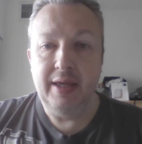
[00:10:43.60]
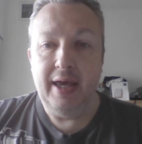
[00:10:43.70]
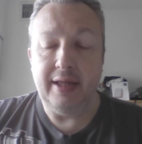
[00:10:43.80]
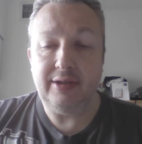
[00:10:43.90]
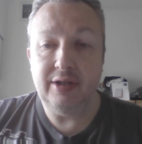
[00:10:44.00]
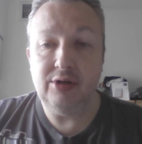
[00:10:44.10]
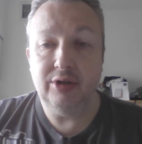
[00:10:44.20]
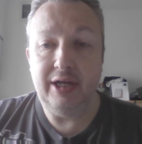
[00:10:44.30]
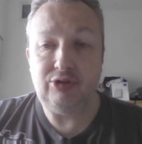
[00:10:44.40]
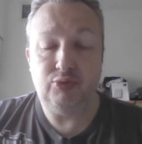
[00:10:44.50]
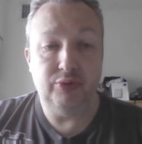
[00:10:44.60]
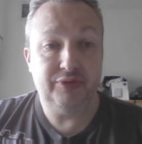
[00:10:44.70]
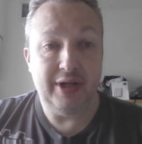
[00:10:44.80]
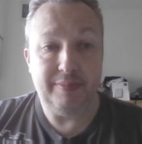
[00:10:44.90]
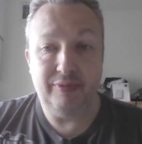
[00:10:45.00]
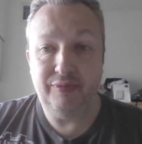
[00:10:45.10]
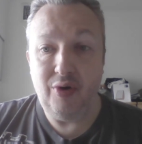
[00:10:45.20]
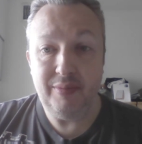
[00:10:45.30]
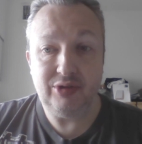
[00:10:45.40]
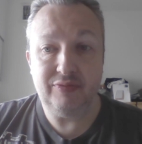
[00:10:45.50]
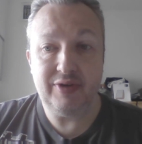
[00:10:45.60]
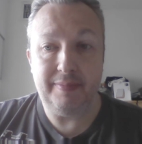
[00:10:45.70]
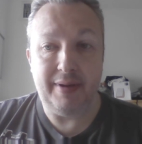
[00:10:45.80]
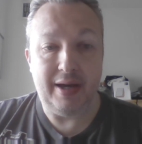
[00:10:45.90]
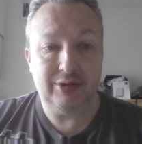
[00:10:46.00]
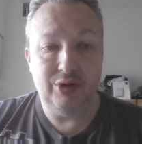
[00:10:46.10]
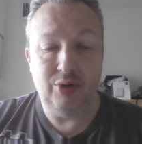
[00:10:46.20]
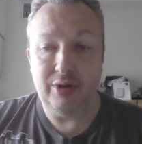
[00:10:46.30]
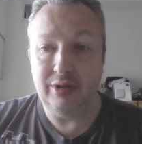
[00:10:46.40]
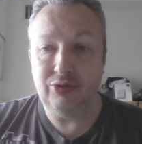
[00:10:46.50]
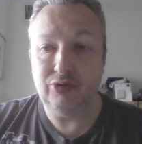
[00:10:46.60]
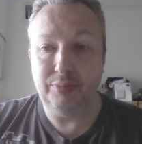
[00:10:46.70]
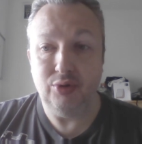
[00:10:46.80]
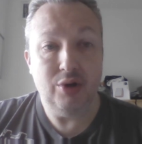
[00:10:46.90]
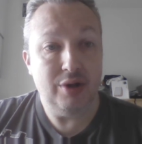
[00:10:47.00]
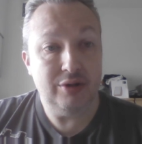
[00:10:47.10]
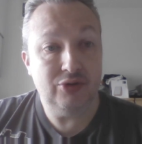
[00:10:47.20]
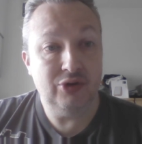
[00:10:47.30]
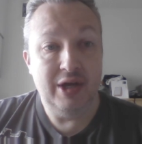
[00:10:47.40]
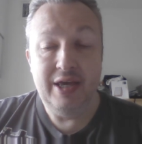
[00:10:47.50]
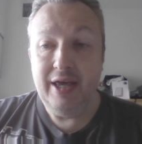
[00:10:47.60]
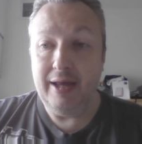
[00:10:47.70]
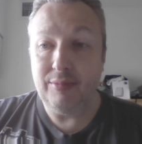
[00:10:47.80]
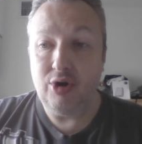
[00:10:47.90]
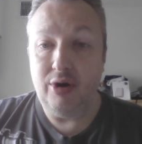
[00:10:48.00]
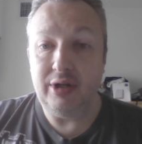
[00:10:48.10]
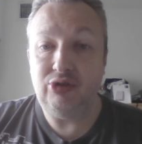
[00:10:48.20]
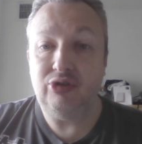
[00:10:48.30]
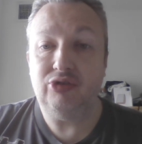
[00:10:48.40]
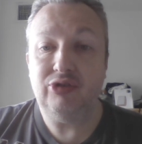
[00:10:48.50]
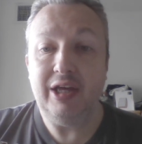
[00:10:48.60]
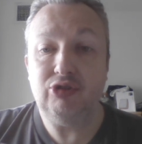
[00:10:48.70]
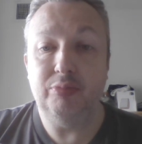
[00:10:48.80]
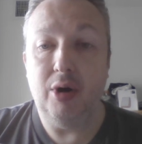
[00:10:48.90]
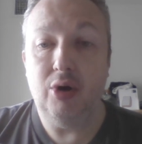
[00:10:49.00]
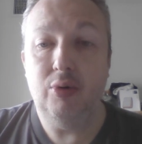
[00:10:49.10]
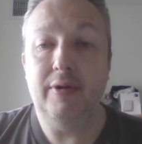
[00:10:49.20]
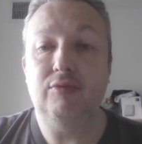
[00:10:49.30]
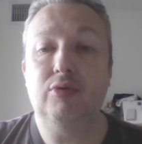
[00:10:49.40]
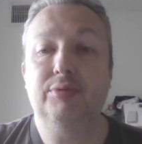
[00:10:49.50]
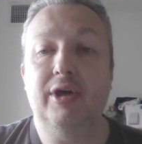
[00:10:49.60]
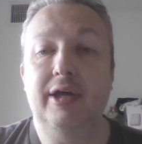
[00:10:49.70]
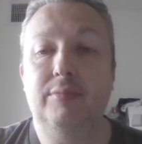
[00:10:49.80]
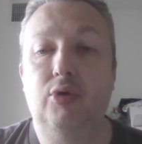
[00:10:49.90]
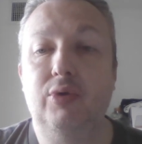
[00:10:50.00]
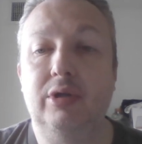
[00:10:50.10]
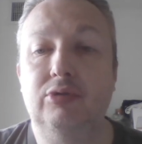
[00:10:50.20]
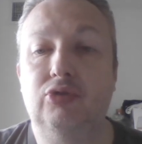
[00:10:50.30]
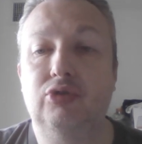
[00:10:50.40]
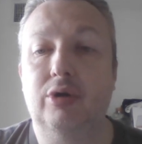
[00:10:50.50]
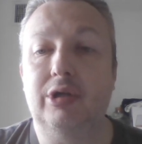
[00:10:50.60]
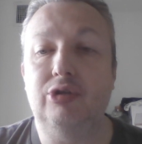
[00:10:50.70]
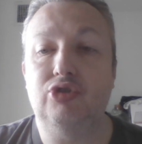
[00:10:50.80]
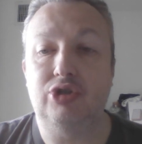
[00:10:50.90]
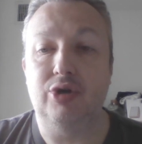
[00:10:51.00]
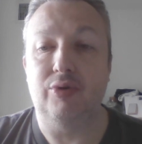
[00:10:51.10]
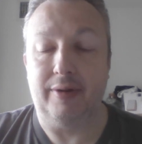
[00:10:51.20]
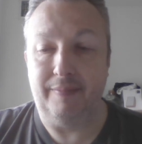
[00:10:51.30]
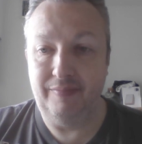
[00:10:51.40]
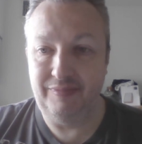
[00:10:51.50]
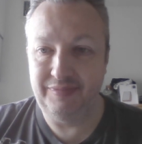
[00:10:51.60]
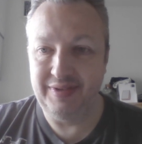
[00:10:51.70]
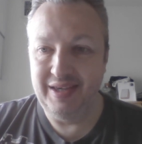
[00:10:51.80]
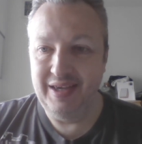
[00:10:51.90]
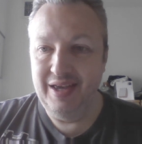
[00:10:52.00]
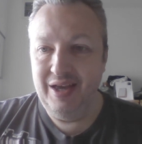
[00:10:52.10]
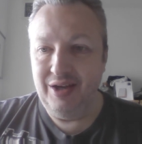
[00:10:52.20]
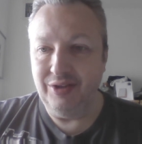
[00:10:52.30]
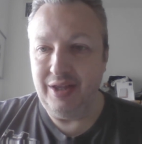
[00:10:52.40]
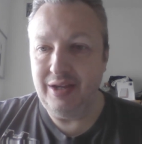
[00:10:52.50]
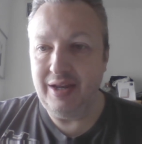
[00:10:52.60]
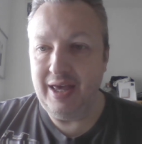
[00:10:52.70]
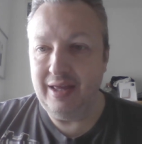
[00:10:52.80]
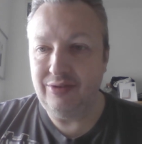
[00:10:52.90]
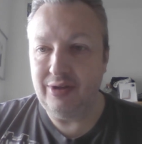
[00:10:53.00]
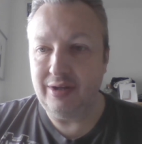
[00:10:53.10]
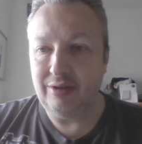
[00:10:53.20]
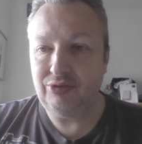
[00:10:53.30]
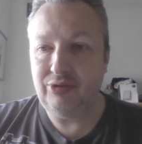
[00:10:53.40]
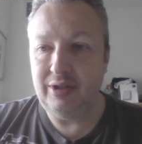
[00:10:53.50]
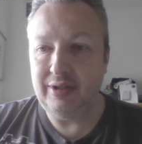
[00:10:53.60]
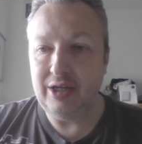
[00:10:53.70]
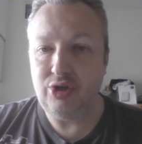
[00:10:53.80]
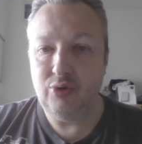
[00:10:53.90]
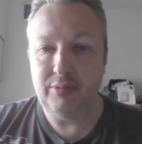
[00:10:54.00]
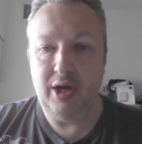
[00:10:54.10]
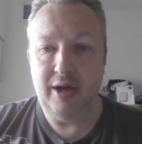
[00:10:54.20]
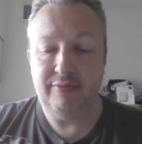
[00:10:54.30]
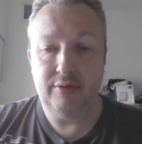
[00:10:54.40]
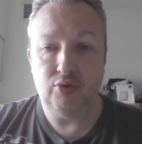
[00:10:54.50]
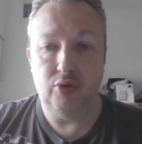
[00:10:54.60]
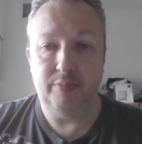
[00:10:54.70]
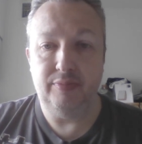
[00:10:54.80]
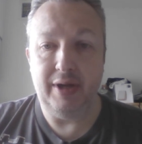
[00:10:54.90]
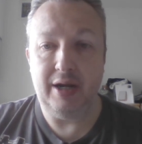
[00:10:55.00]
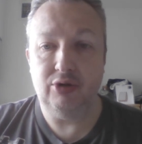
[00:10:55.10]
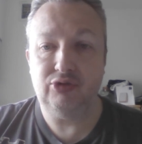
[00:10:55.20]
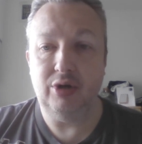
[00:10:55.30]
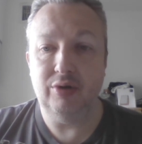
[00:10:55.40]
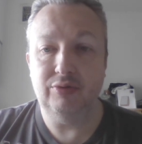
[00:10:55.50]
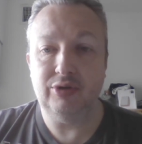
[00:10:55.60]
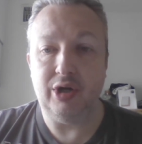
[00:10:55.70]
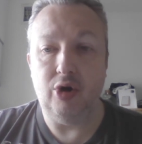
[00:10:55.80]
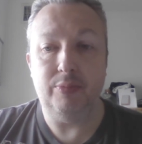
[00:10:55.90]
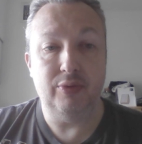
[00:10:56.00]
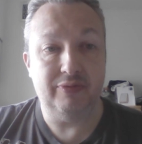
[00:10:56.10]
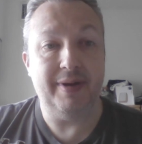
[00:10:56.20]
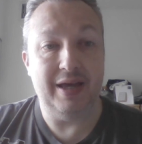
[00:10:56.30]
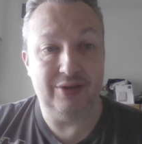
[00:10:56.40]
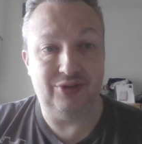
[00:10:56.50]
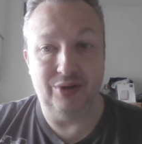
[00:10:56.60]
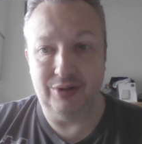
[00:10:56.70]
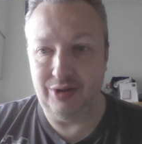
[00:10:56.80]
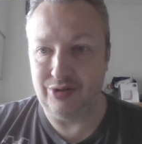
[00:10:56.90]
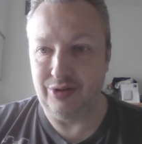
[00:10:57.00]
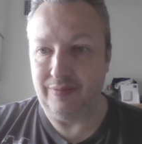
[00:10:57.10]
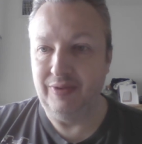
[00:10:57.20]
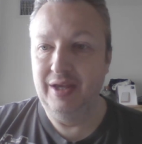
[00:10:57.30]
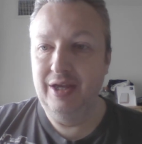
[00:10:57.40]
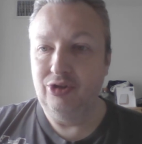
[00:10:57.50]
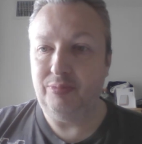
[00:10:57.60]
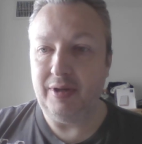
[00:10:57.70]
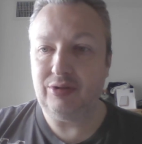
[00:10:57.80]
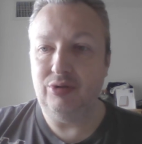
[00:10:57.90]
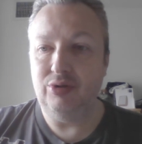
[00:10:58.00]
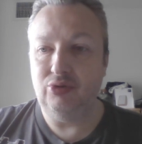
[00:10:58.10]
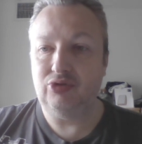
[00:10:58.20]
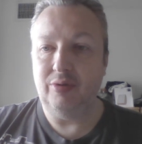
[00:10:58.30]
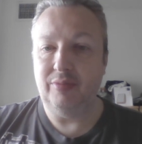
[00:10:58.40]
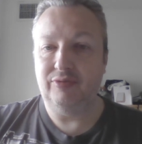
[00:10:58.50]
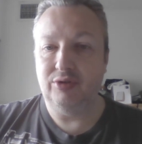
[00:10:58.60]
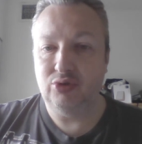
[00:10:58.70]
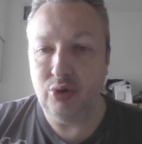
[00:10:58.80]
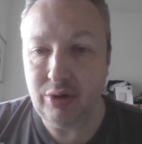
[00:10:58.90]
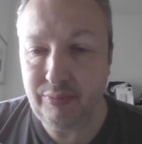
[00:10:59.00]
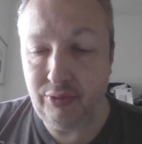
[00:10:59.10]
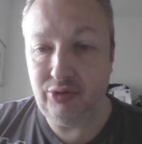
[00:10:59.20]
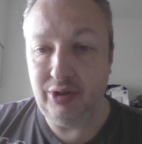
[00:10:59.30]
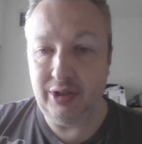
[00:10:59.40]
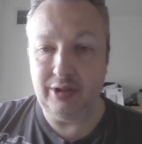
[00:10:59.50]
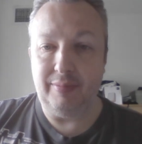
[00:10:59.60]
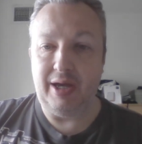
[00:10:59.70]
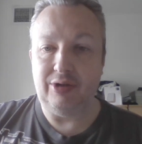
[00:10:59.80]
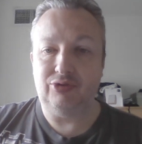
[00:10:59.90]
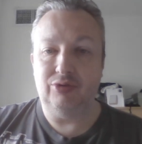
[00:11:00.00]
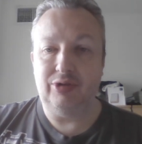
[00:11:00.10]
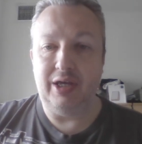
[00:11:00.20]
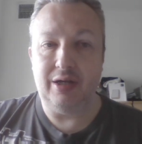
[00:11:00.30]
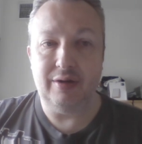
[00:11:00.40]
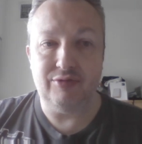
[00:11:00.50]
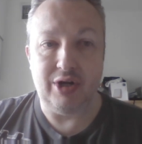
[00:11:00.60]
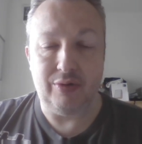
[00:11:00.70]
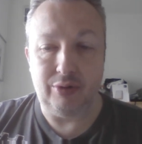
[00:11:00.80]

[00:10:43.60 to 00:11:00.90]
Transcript: at the end of the last rooftop performance of Get Back, the audience applauds, and McCartney says, Thanks, Mo, in reply to Maureen Starkey's cheering. Lennon adds, I'd like to say thank you on behalf of the group and ourselves, and I hope we've passed the audition. Spectre used some of the talk preceding the master take of January